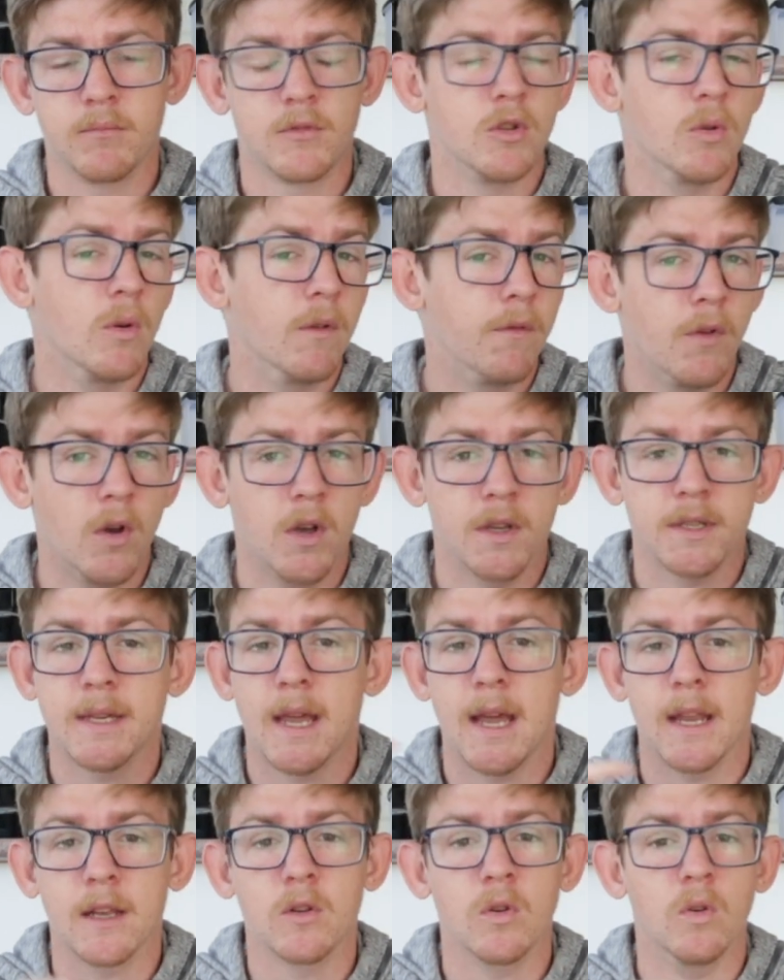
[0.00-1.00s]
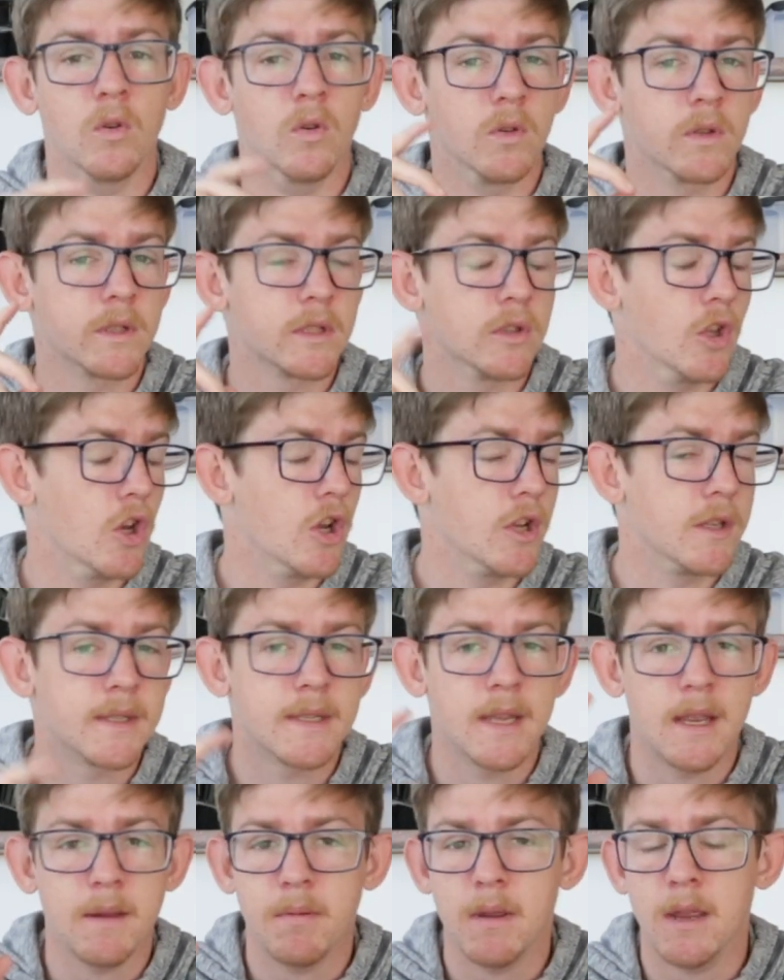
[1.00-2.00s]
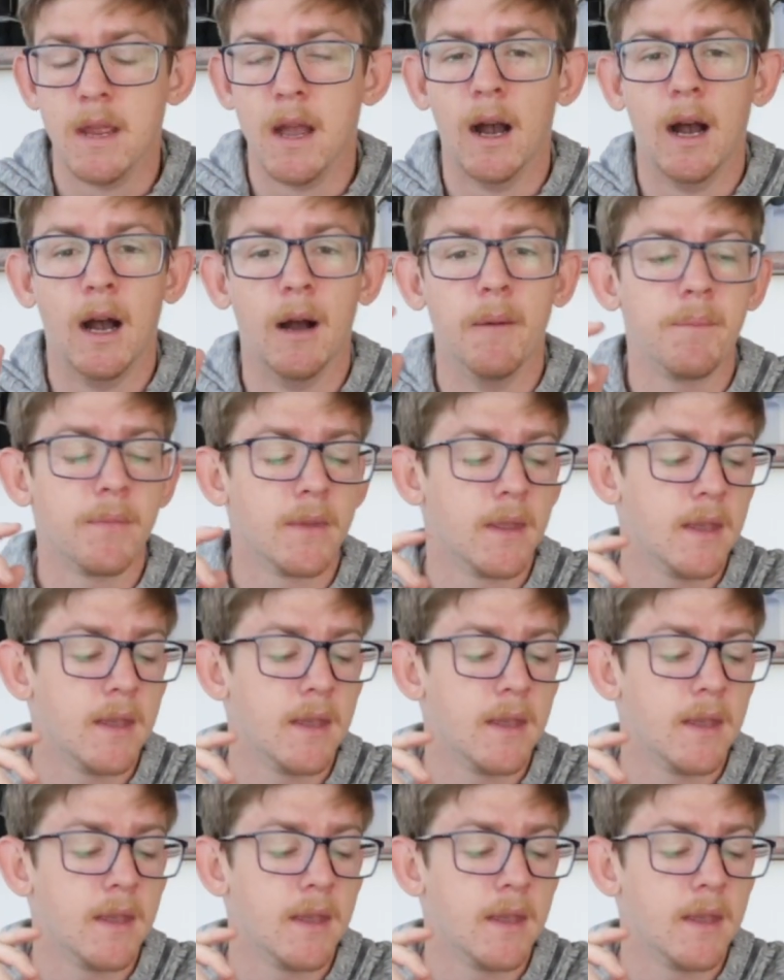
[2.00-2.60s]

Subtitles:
do a first aid course, learn CPR.